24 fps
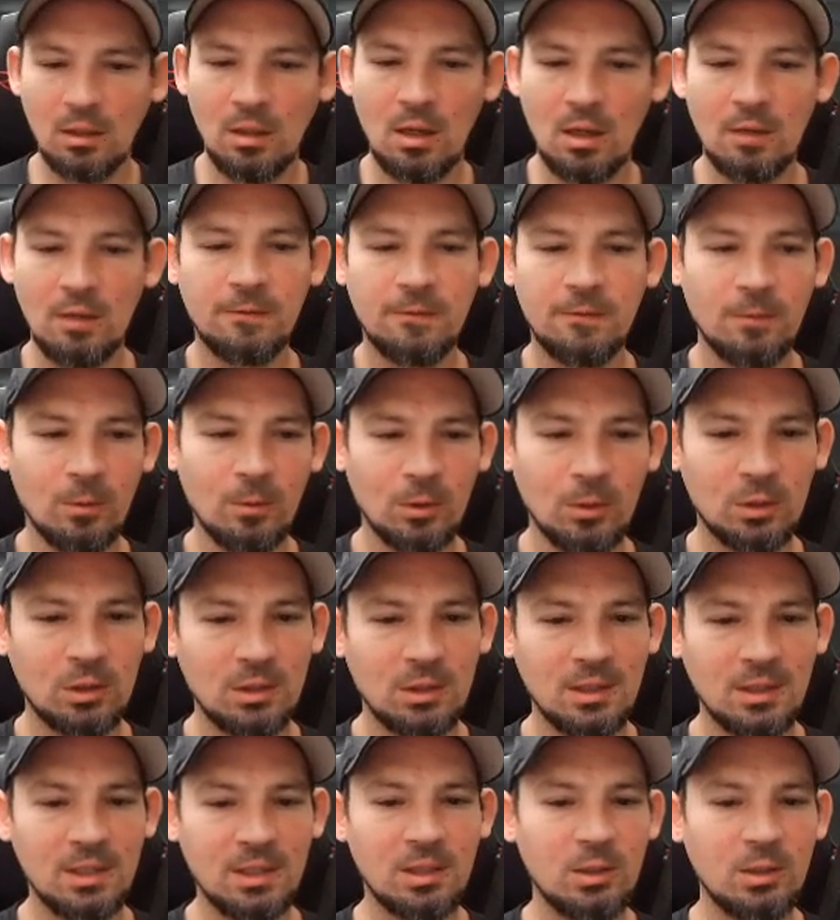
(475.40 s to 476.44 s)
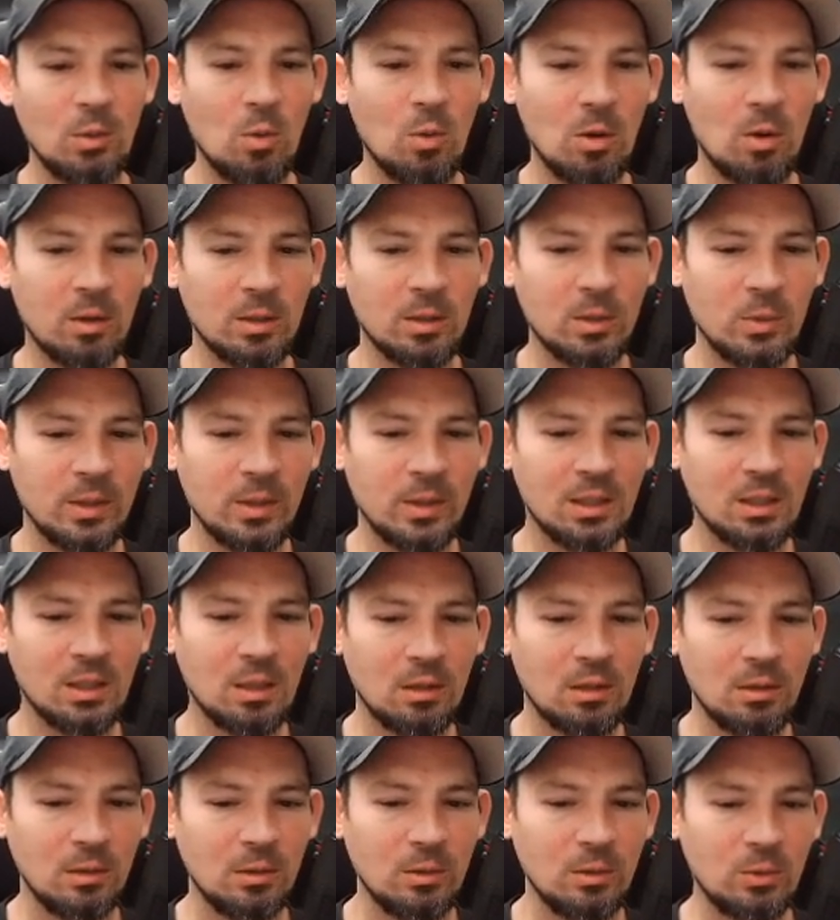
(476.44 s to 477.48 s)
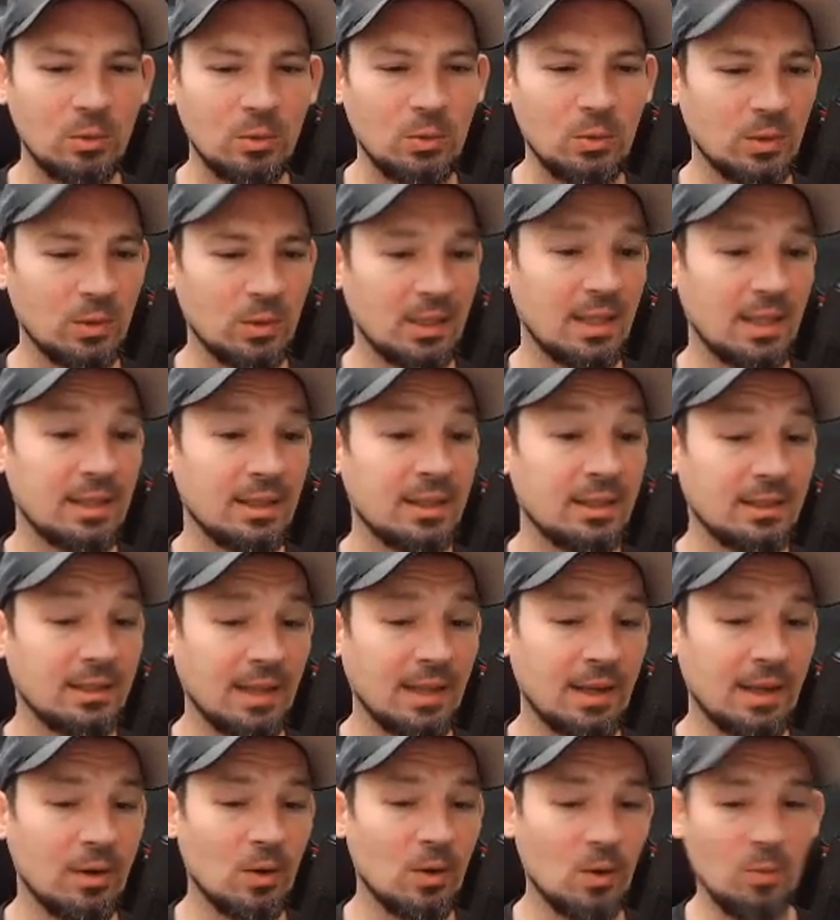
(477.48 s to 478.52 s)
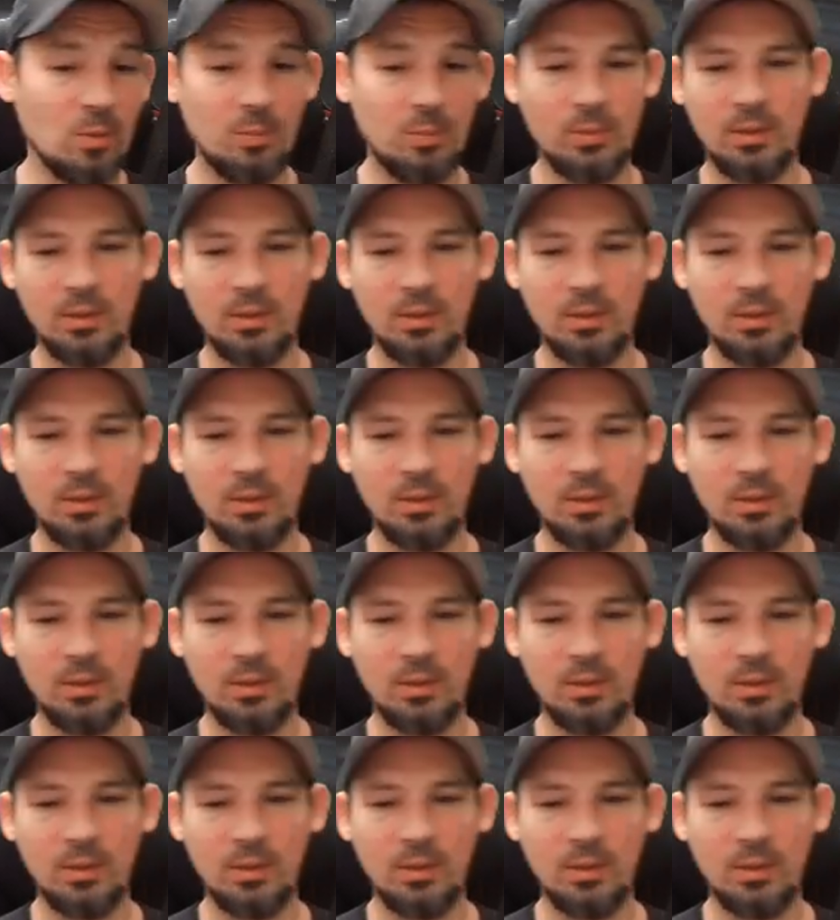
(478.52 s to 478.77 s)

Unfortunately, you are going to lose. At least I hope.